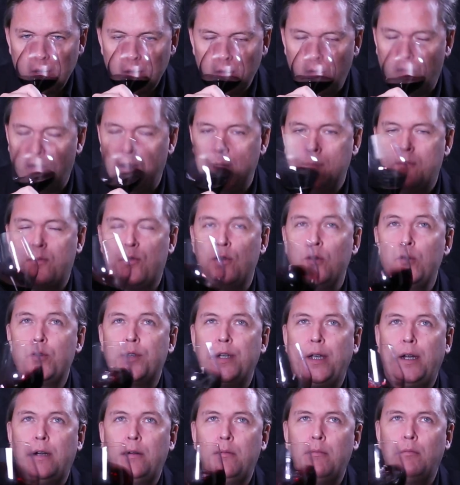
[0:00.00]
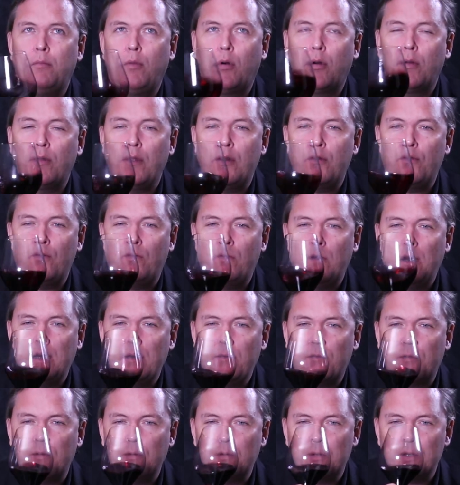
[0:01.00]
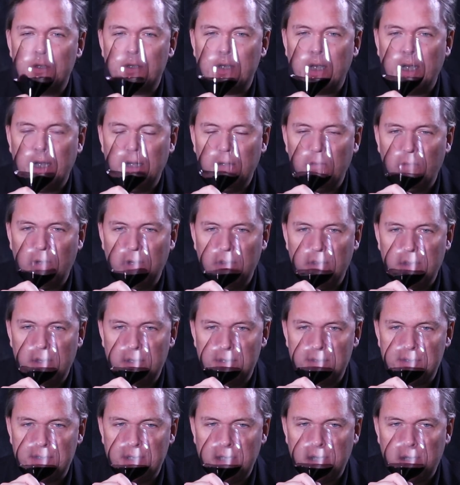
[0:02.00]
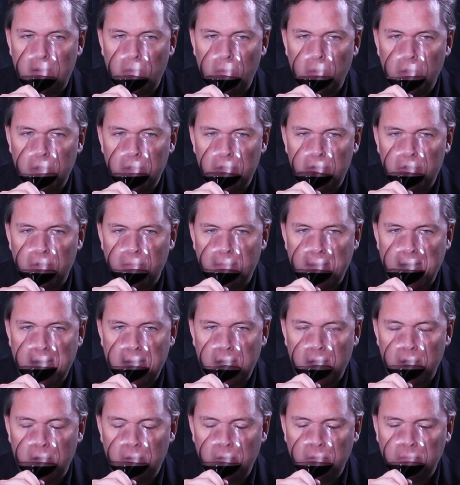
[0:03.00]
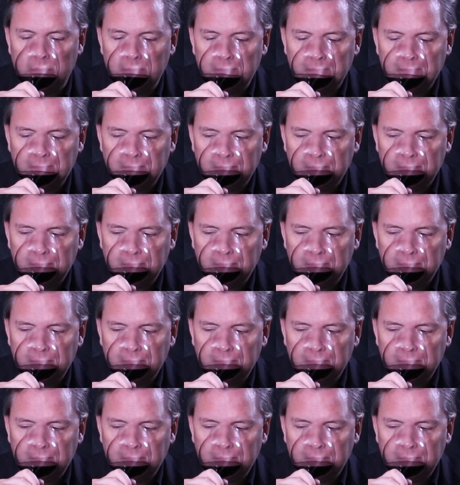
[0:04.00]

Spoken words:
Ripe fruit here, more on the red fruit side with the cedar wood, tobacco,